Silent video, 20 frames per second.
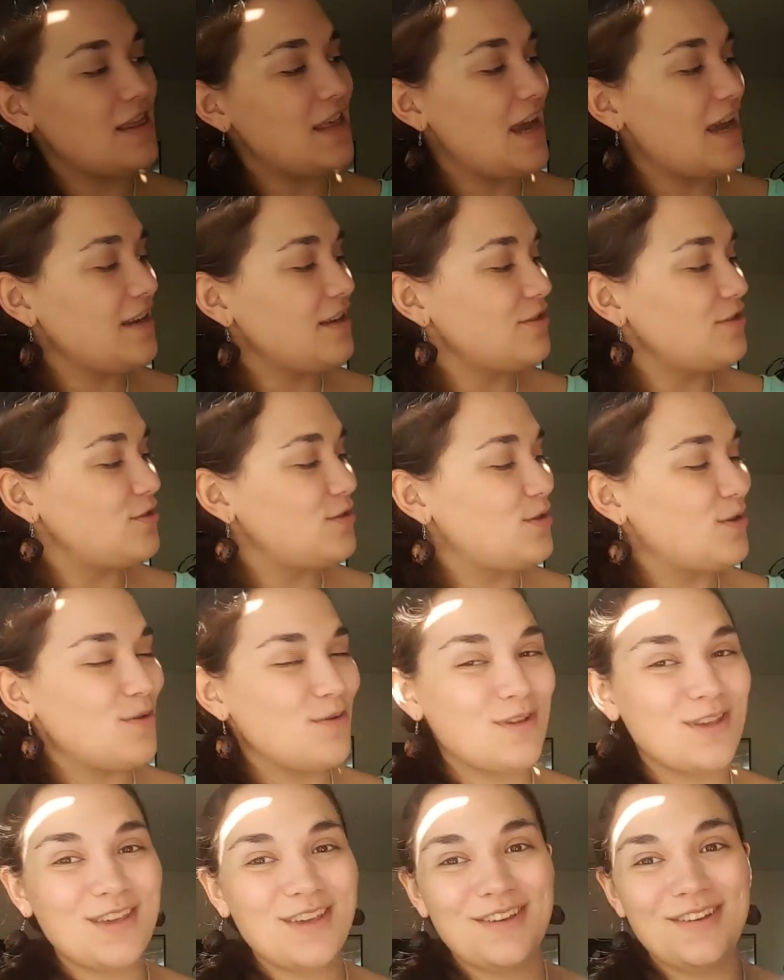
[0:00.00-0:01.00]
That is
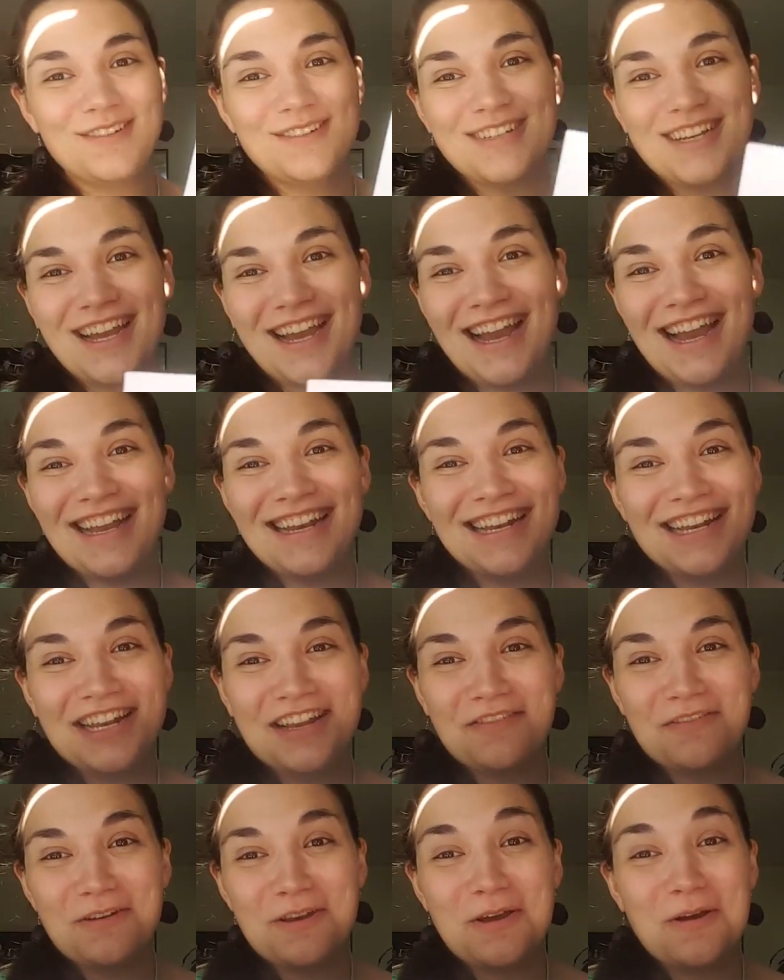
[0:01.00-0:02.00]
so cute. I didn't
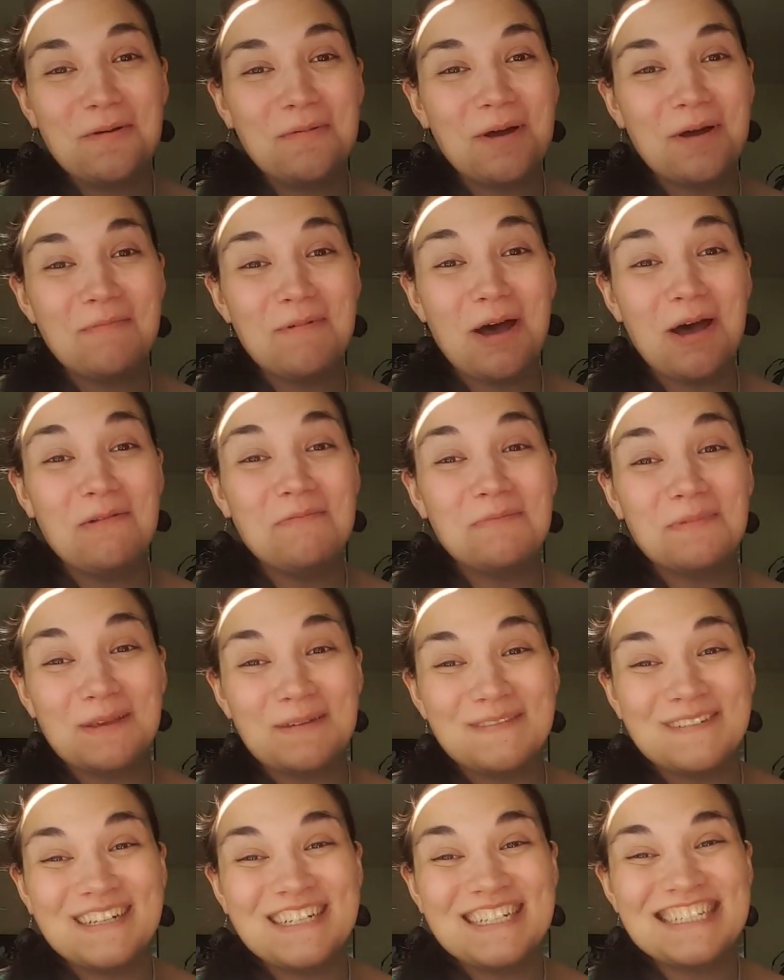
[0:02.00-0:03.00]
even know about mountain
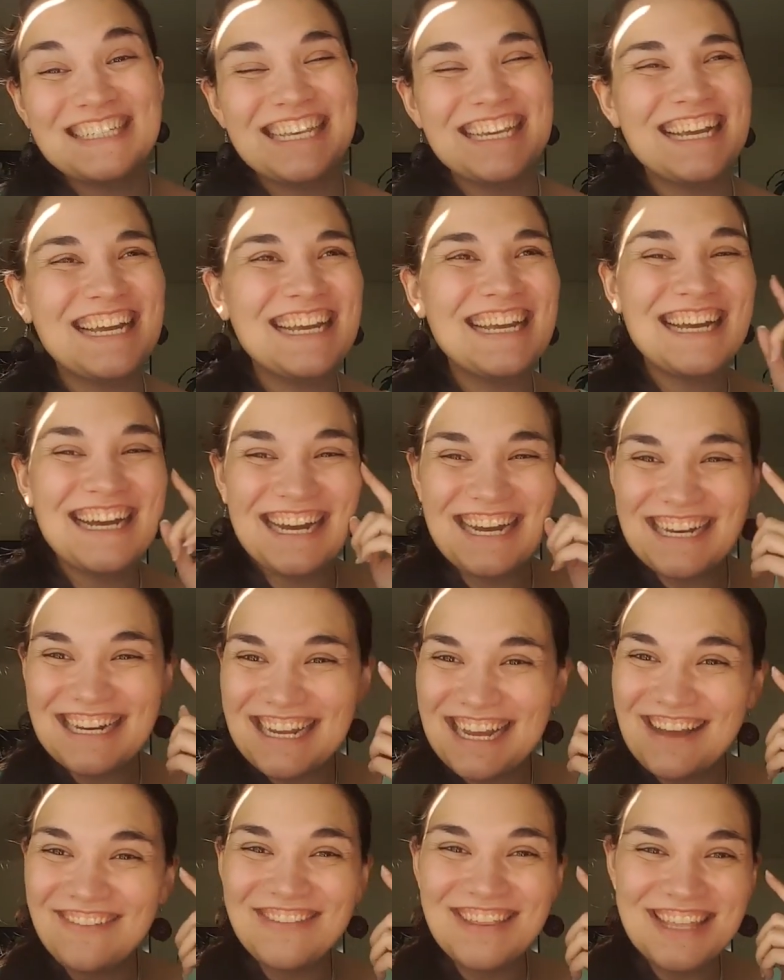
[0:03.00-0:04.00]
beavers. Like, I kind
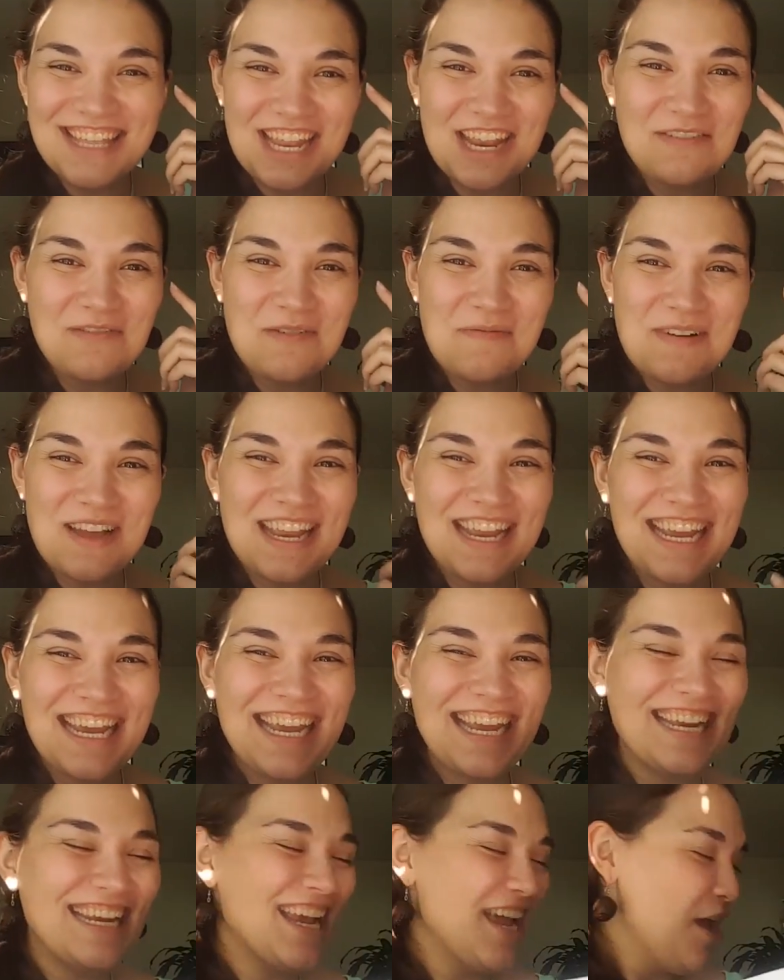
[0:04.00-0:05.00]
of have the name in my
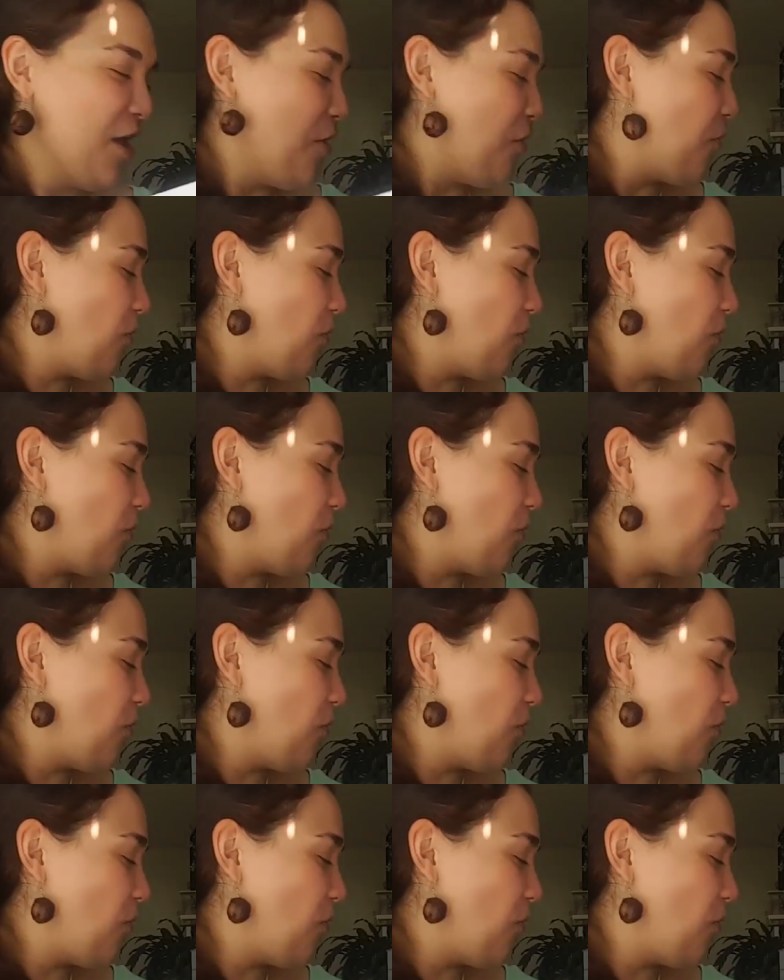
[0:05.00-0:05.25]
head.